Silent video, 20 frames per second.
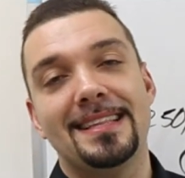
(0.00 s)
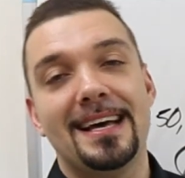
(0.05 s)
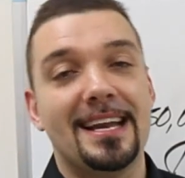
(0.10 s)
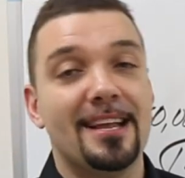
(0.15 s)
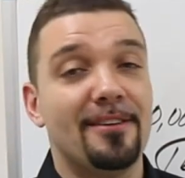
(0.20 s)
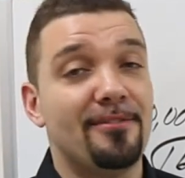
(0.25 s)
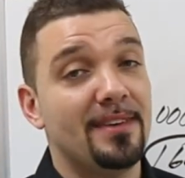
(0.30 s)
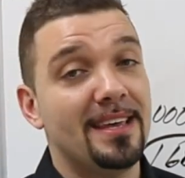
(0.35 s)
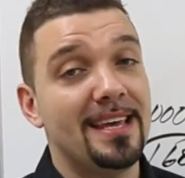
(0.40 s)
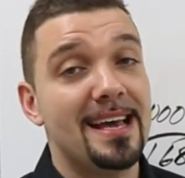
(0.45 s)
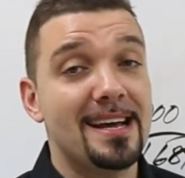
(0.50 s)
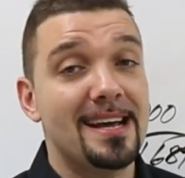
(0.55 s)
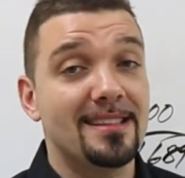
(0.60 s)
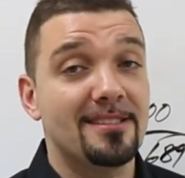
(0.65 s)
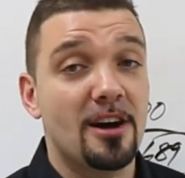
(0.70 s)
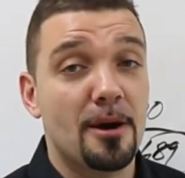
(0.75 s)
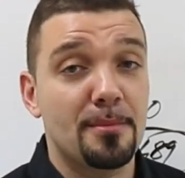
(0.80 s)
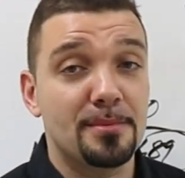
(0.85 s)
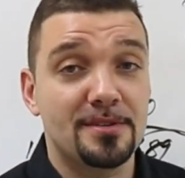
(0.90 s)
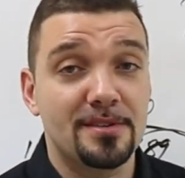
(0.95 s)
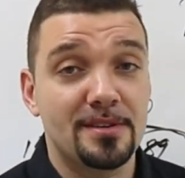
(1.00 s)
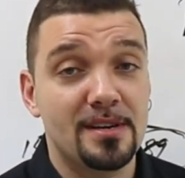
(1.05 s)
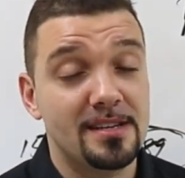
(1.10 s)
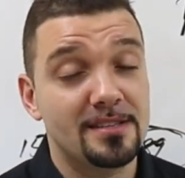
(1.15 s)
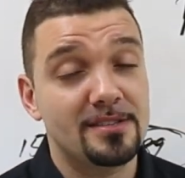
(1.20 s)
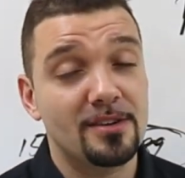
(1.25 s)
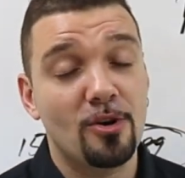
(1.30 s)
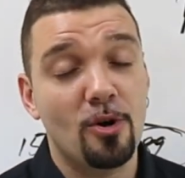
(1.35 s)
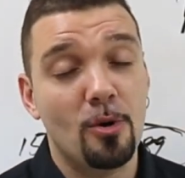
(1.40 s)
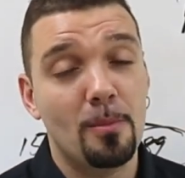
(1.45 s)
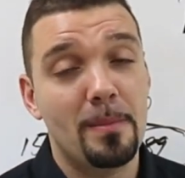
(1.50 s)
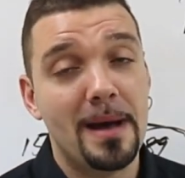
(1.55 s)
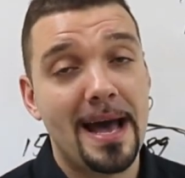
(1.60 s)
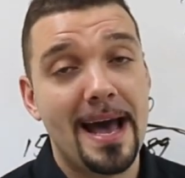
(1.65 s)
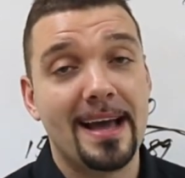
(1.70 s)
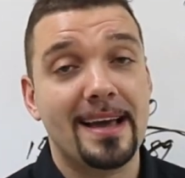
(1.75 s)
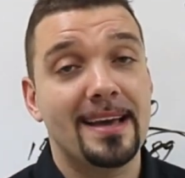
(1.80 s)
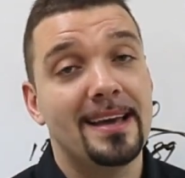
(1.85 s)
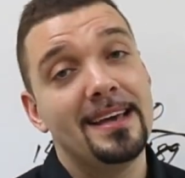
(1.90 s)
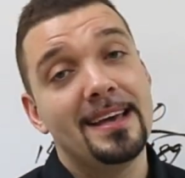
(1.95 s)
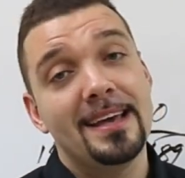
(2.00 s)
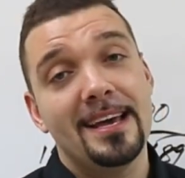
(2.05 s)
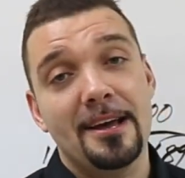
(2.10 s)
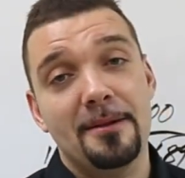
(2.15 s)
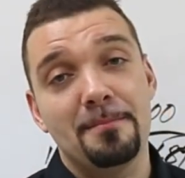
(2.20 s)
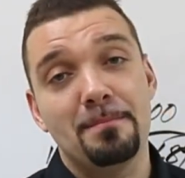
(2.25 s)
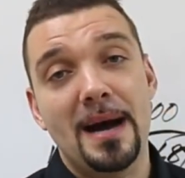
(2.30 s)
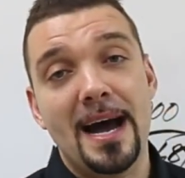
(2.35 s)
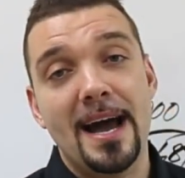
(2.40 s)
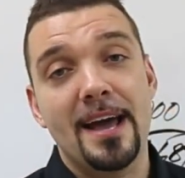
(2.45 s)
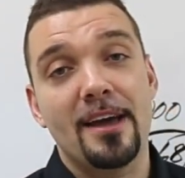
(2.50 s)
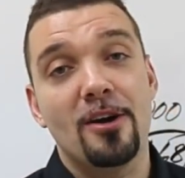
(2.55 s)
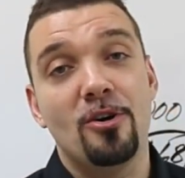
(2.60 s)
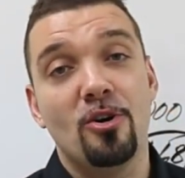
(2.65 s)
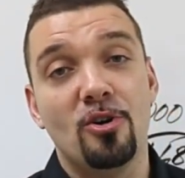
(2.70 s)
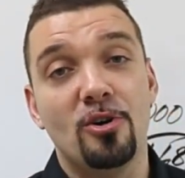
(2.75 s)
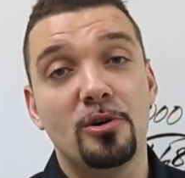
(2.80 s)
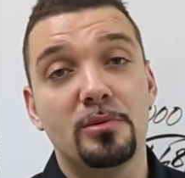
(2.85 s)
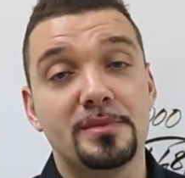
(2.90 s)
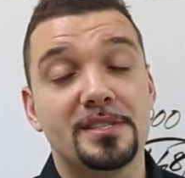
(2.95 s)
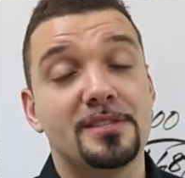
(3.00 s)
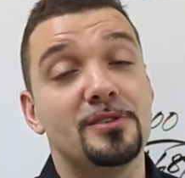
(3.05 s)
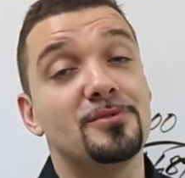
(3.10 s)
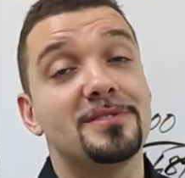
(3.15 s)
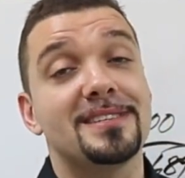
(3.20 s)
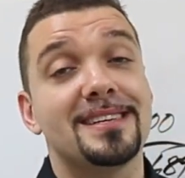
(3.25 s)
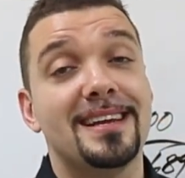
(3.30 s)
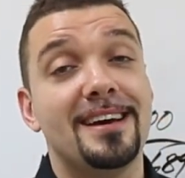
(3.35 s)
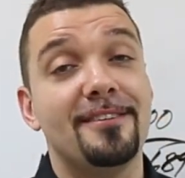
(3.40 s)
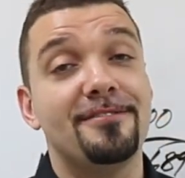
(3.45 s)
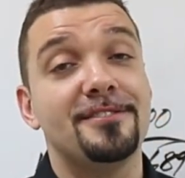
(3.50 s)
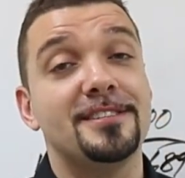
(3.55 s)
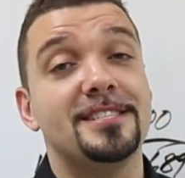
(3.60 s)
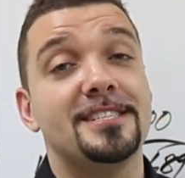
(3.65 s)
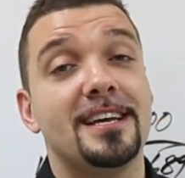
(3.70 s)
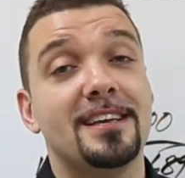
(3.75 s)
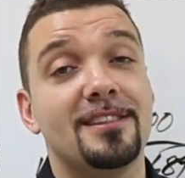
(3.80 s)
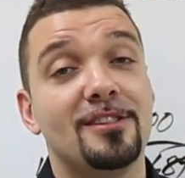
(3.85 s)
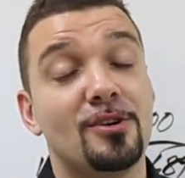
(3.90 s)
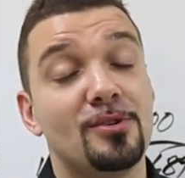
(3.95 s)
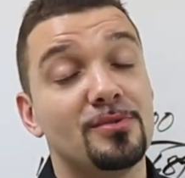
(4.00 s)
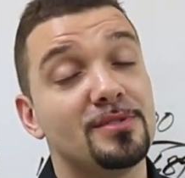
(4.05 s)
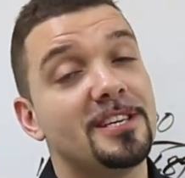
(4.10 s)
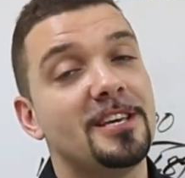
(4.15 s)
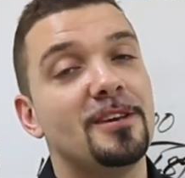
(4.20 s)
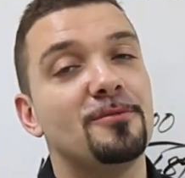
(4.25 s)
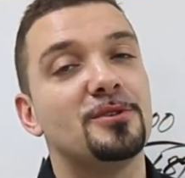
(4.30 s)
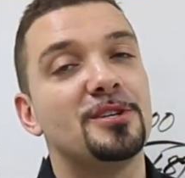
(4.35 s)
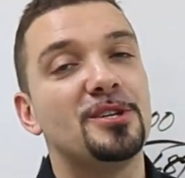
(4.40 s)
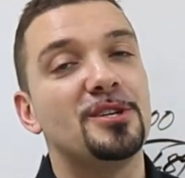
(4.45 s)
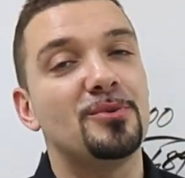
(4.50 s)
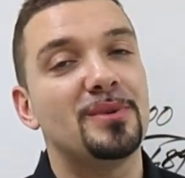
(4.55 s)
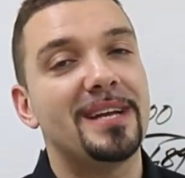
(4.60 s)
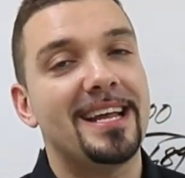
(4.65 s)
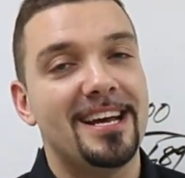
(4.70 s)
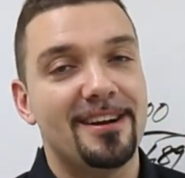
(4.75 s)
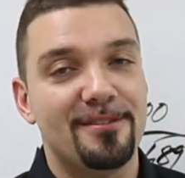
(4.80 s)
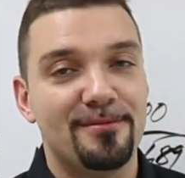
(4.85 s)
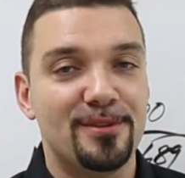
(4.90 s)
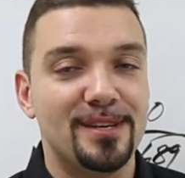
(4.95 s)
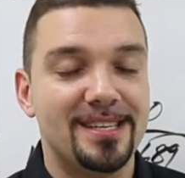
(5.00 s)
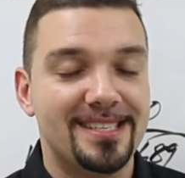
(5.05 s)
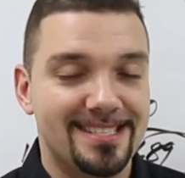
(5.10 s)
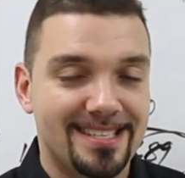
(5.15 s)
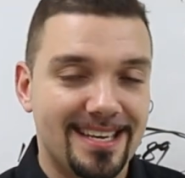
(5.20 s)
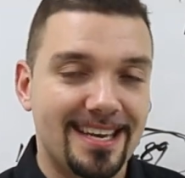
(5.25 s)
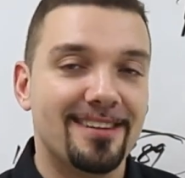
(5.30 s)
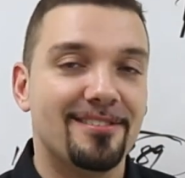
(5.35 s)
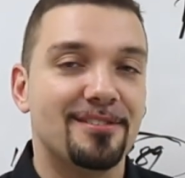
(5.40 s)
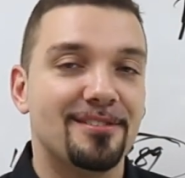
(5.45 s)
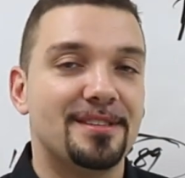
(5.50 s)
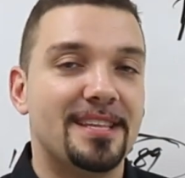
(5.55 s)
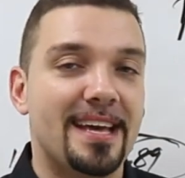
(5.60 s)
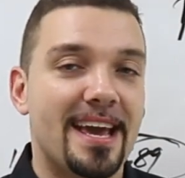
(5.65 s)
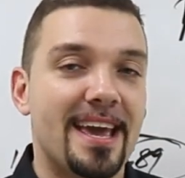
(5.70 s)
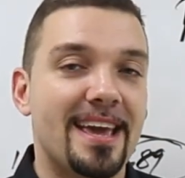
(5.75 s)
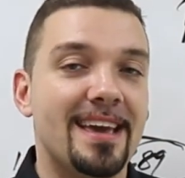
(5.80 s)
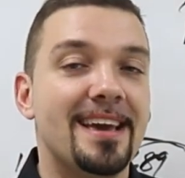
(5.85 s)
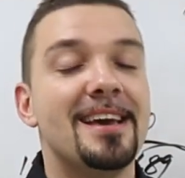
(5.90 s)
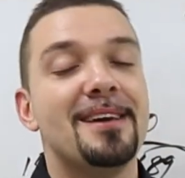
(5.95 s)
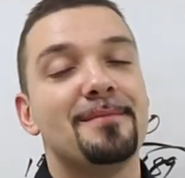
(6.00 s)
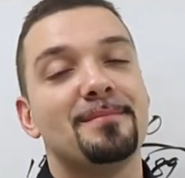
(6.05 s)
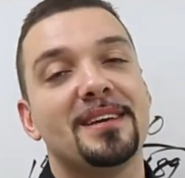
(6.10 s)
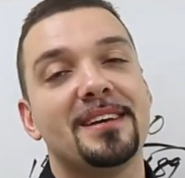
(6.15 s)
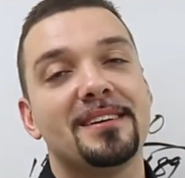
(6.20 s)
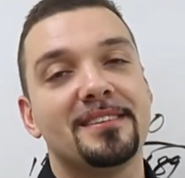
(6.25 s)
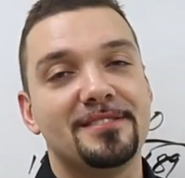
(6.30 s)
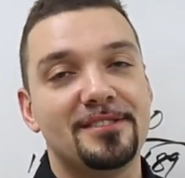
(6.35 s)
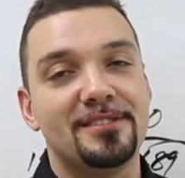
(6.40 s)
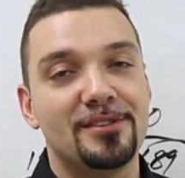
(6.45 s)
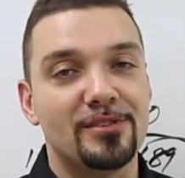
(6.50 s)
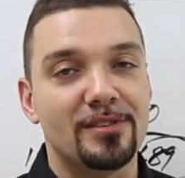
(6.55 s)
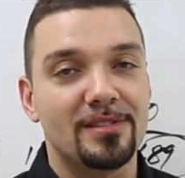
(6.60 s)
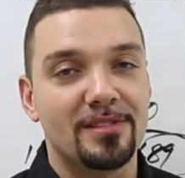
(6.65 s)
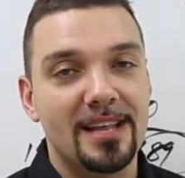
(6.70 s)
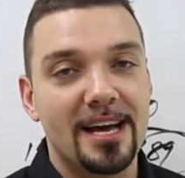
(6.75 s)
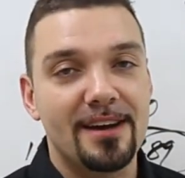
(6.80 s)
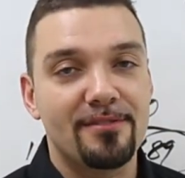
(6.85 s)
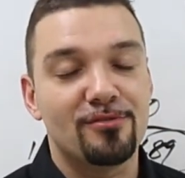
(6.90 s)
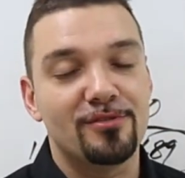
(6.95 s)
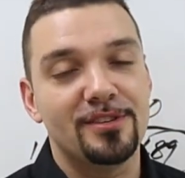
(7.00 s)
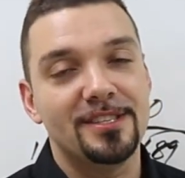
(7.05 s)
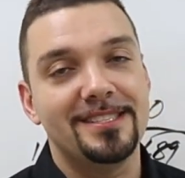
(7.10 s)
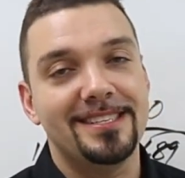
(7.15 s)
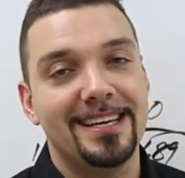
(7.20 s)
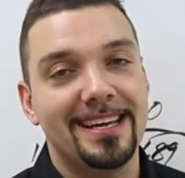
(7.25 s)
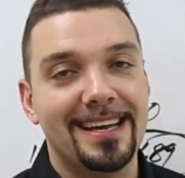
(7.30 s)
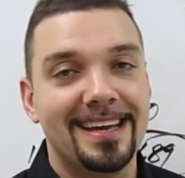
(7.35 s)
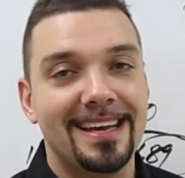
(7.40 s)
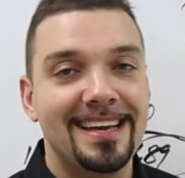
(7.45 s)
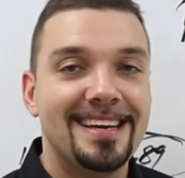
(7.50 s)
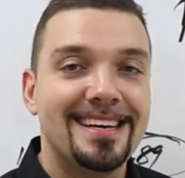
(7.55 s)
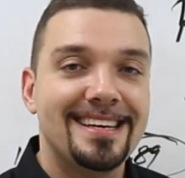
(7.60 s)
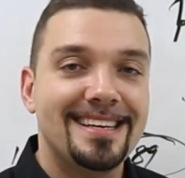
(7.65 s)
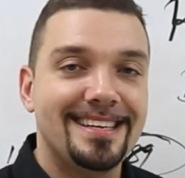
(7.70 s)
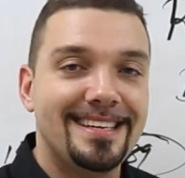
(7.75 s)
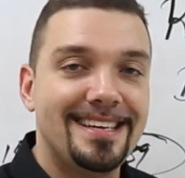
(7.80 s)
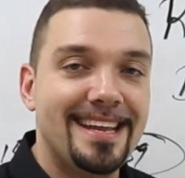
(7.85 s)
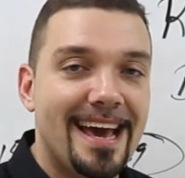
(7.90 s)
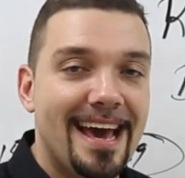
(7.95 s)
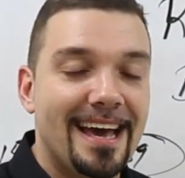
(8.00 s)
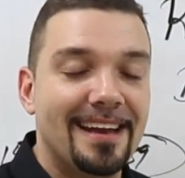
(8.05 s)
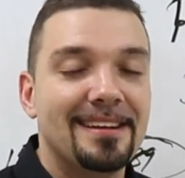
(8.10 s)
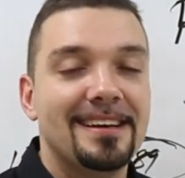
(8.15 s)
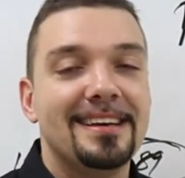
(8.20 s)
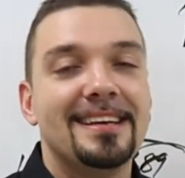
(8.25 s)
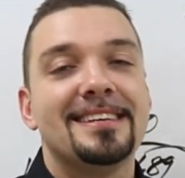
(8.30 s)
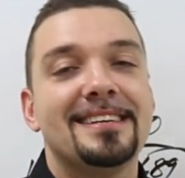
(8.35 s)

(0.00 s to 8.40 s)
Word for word: that if he had the opportunity to go back and buy homes using FHA loans, he would do it every single day because you're leveraging debt.